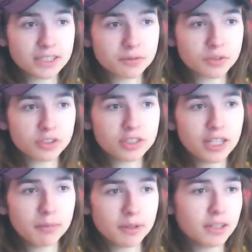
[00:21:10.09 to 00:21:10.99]
for
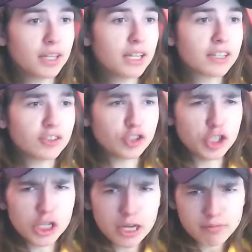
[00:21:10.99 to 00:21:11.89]
Steppen, because
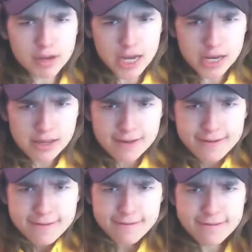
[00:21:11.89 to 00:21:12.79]
he got mad,
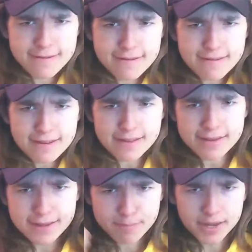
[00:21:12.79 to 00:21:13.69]
and then
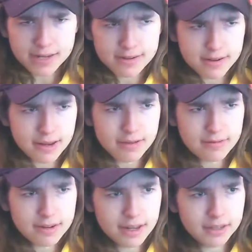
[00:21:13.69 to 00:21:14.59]
Spike shut out.
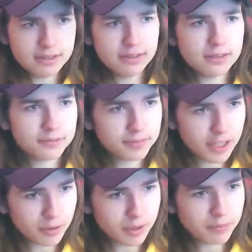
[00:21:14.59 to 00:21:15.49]
Nice.
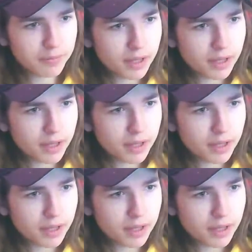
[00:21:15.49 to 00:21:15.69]
Anyway.